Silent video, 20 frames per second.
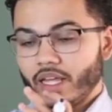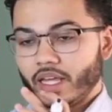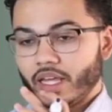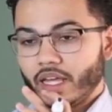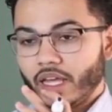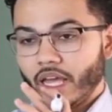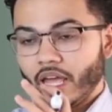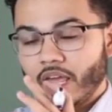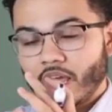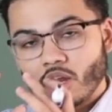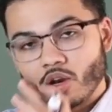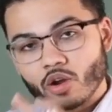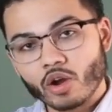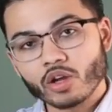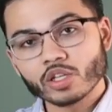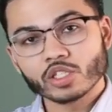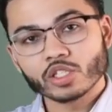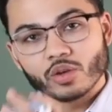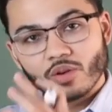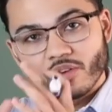it can
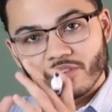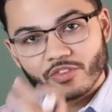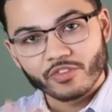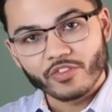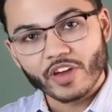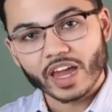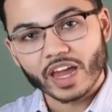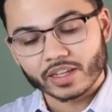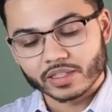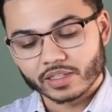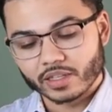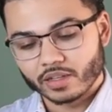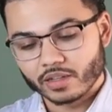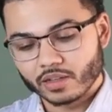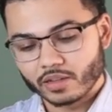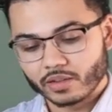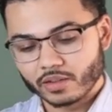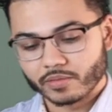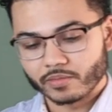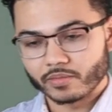also affect
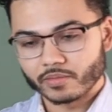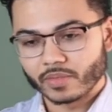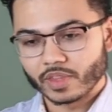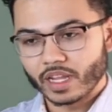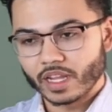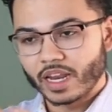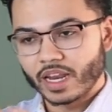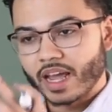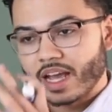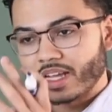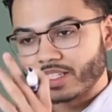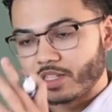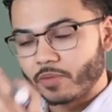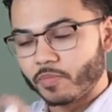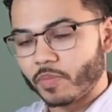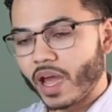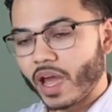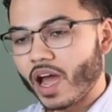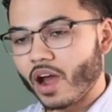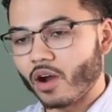and has the
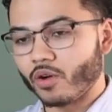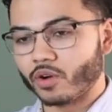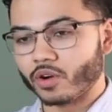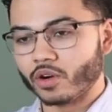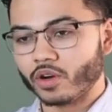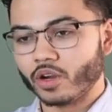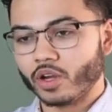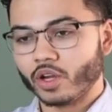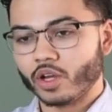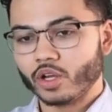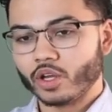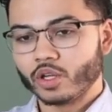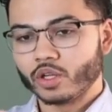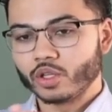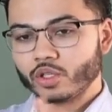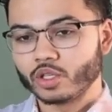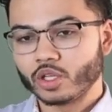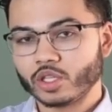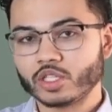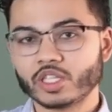power
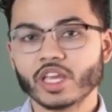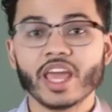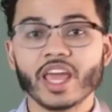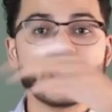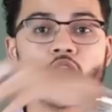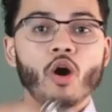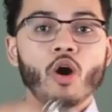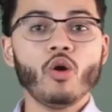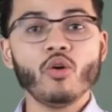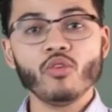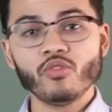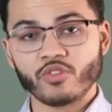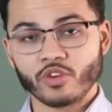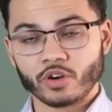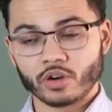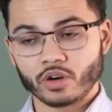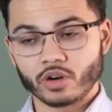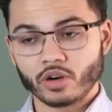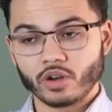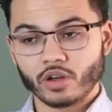to take
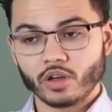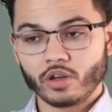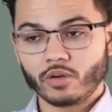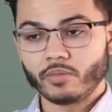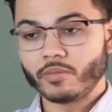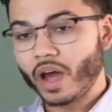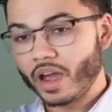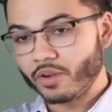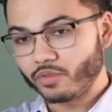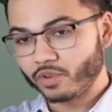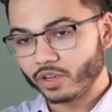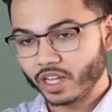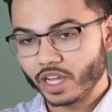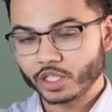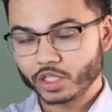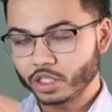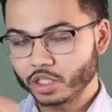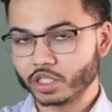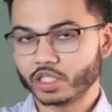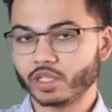over my
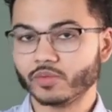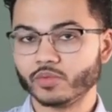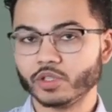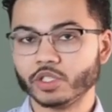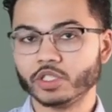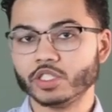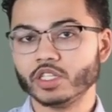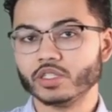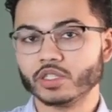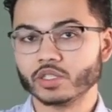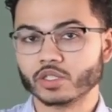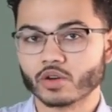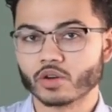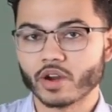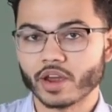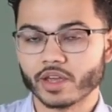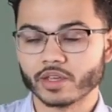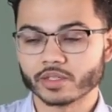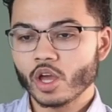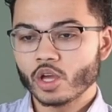relationship with Jesus
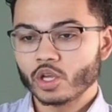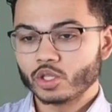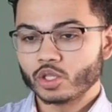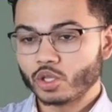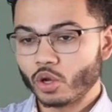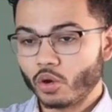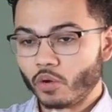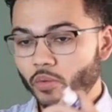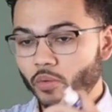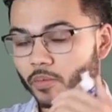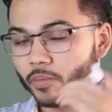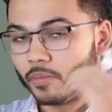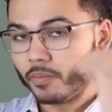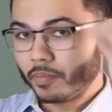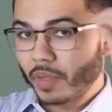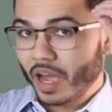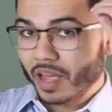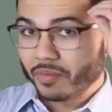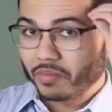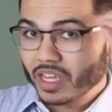Christ. So
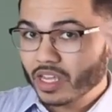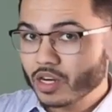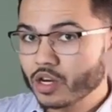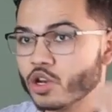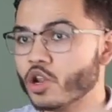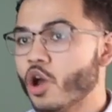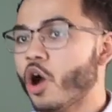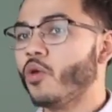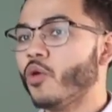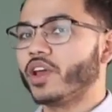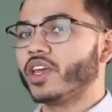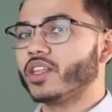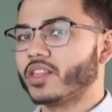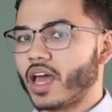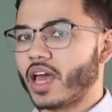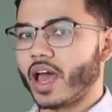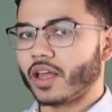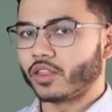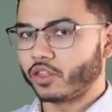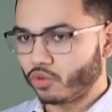by me knowing
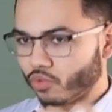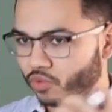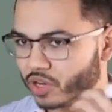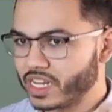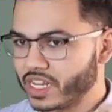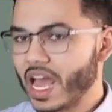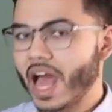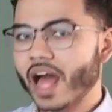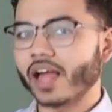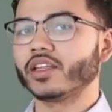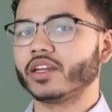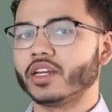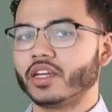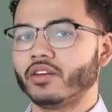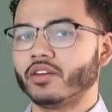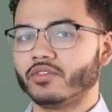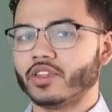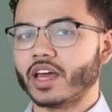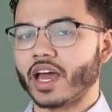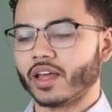that, the reality
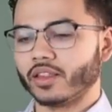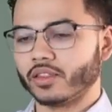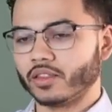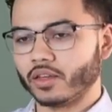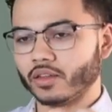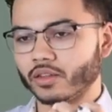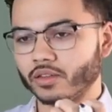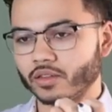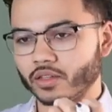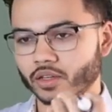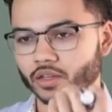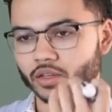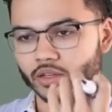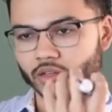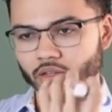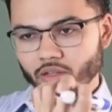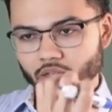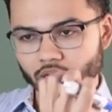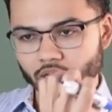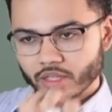of that, the,
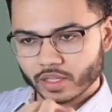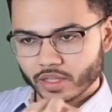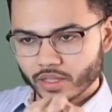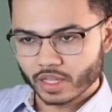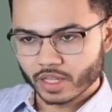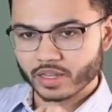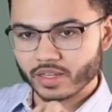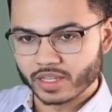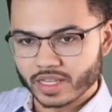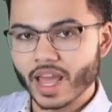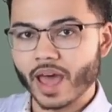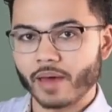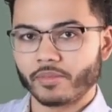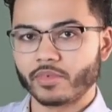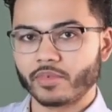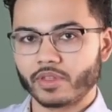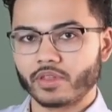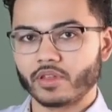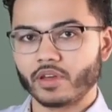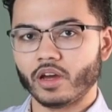the, the
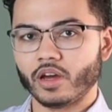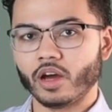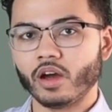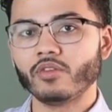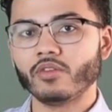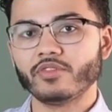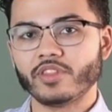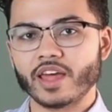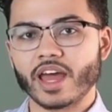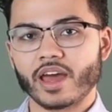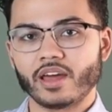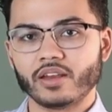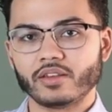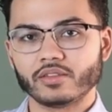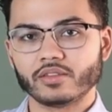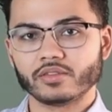depth of that,